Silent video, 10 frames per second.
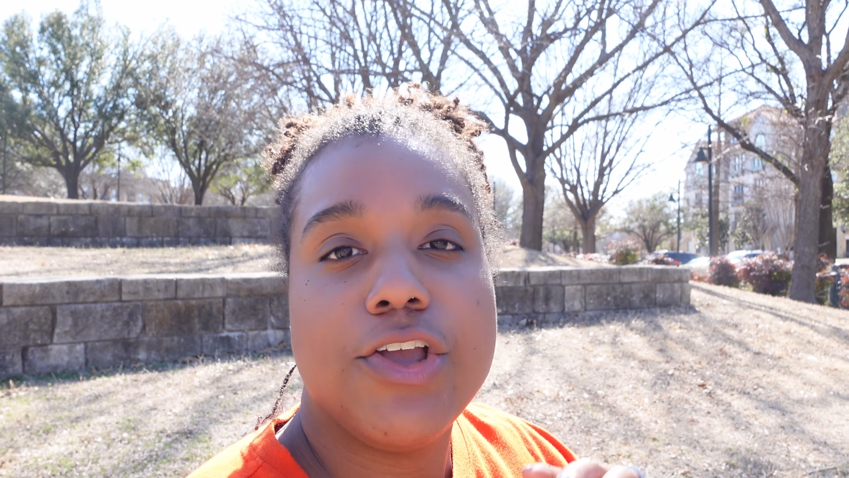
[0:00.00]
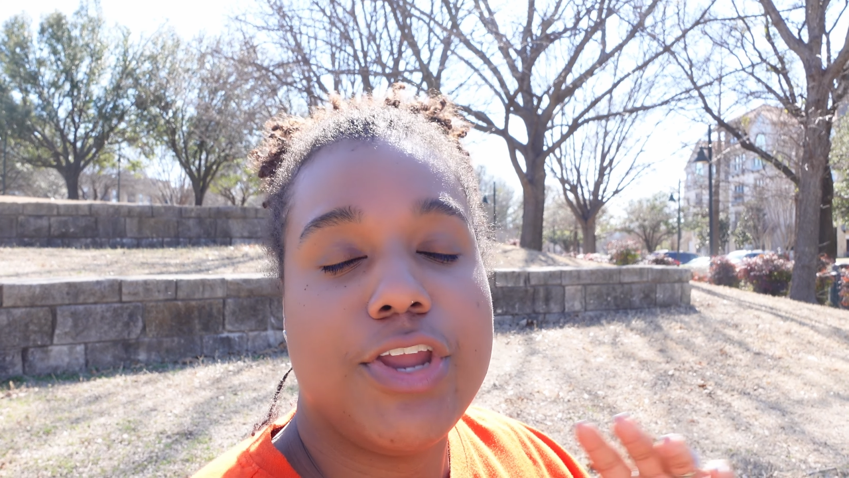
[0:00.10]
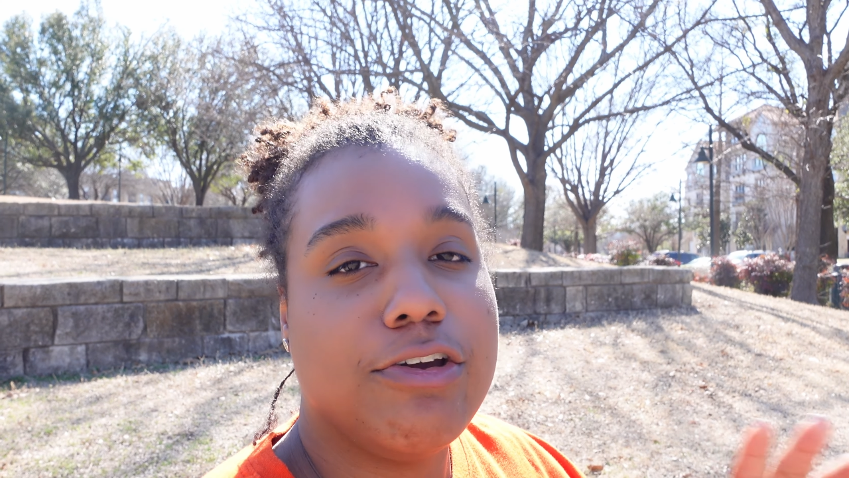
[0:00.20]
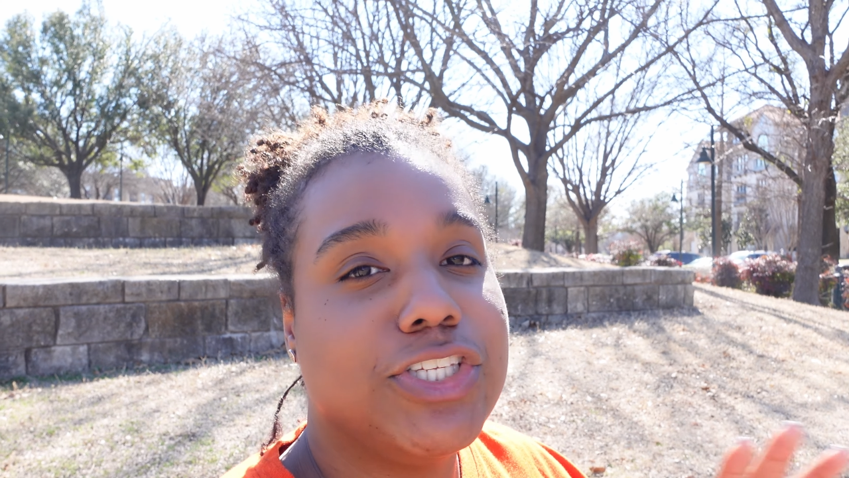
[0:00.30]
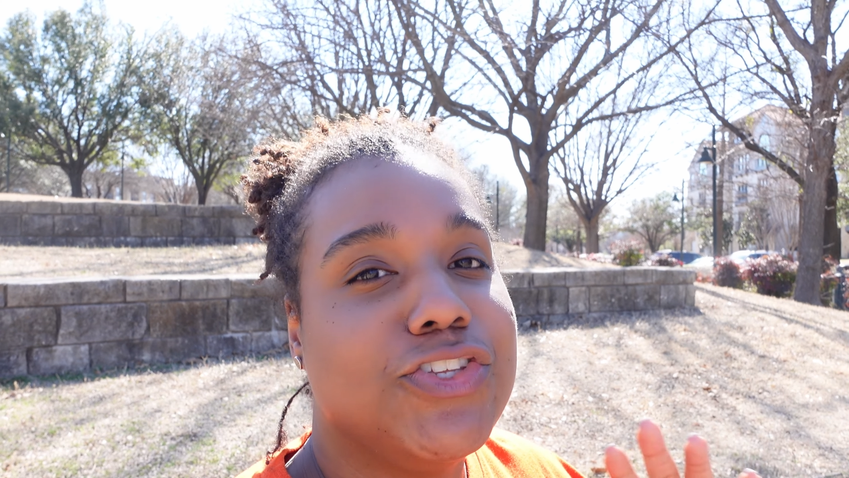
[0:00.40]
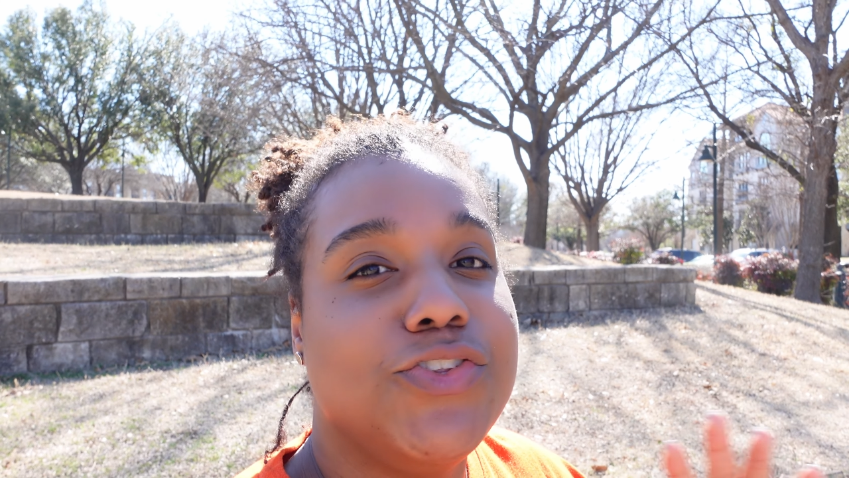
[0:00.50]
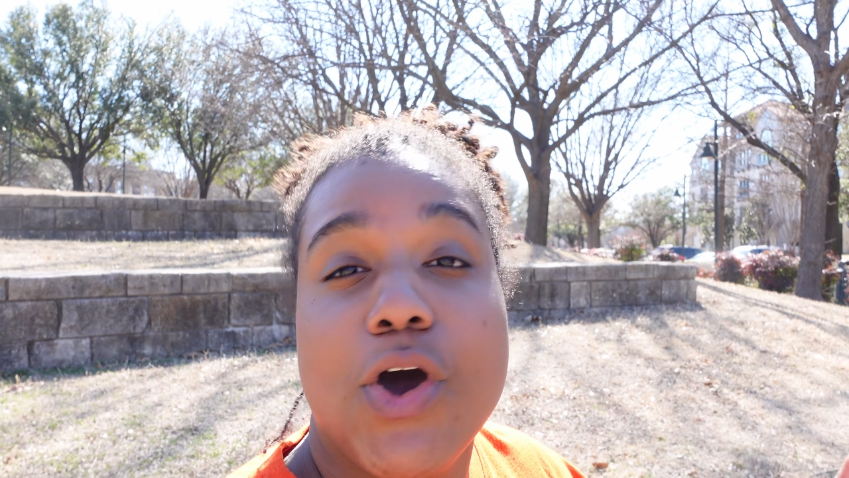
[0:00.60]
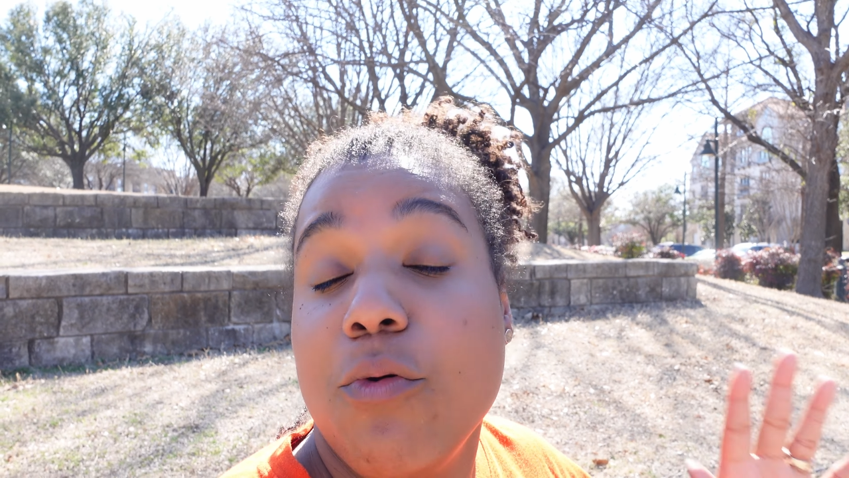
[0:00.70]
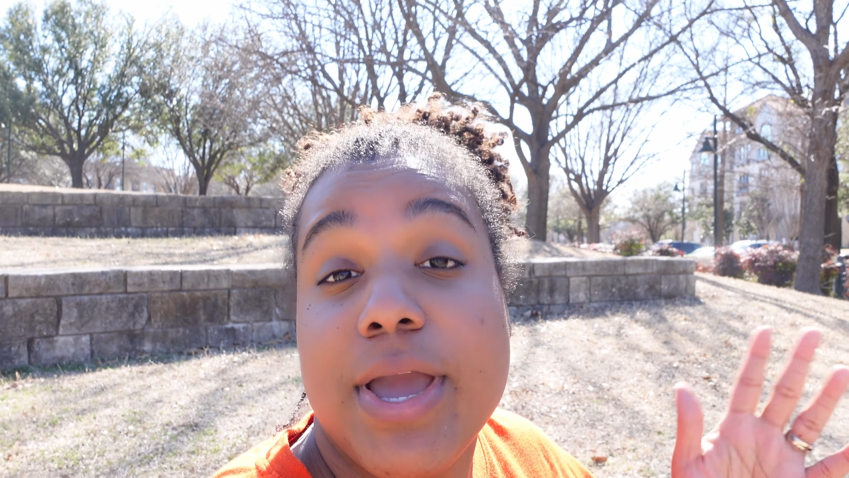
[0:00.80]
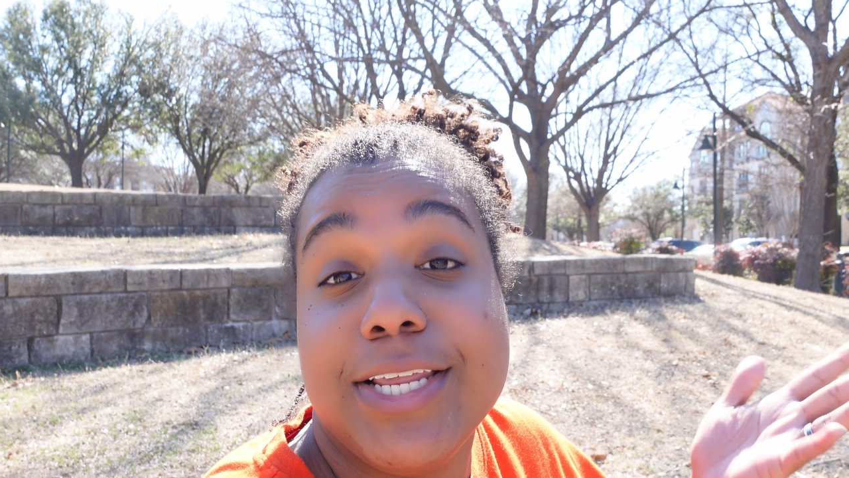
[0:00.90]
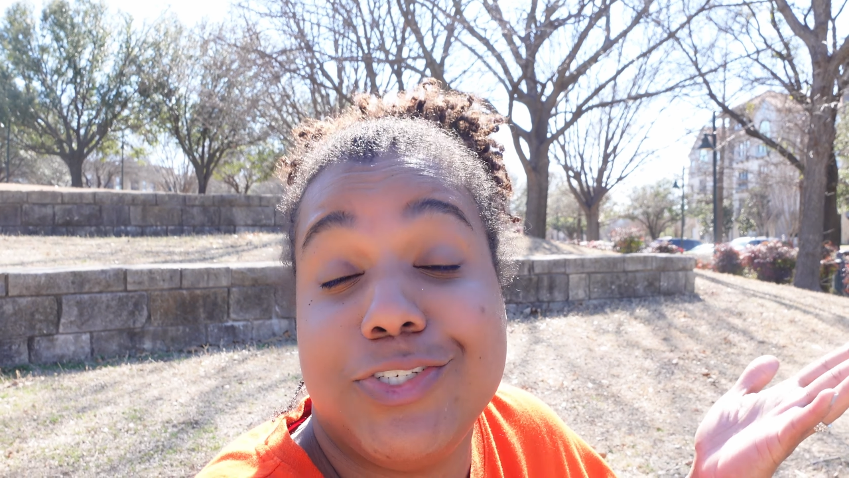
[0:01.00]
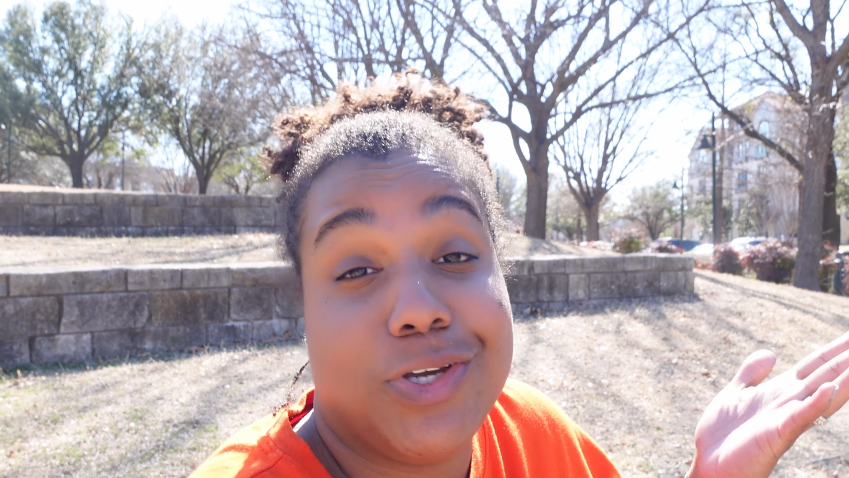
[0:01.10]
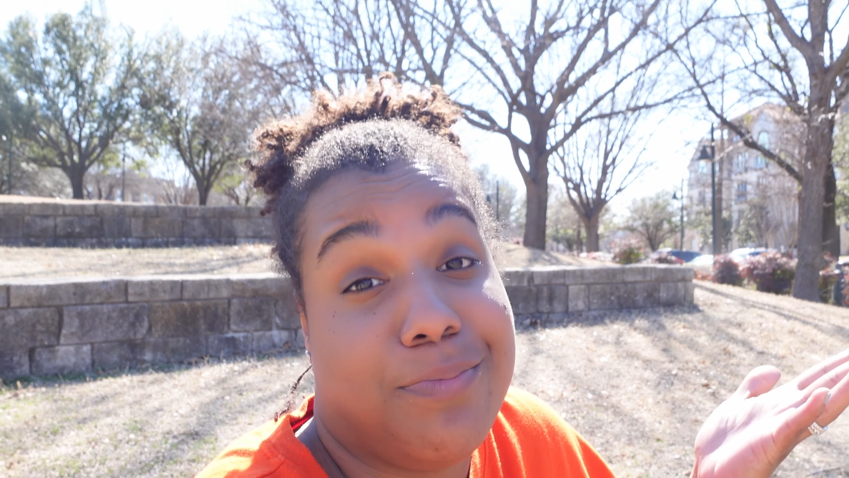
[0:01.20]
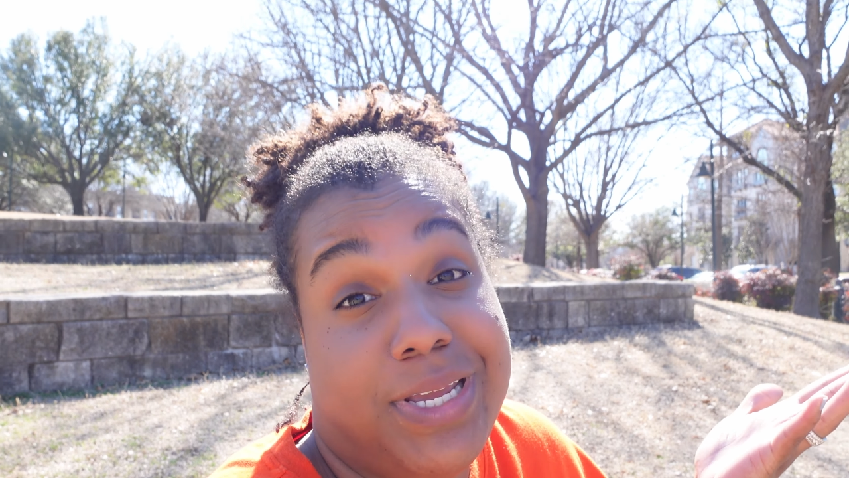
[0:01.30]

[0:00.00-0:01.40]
there is no way that you can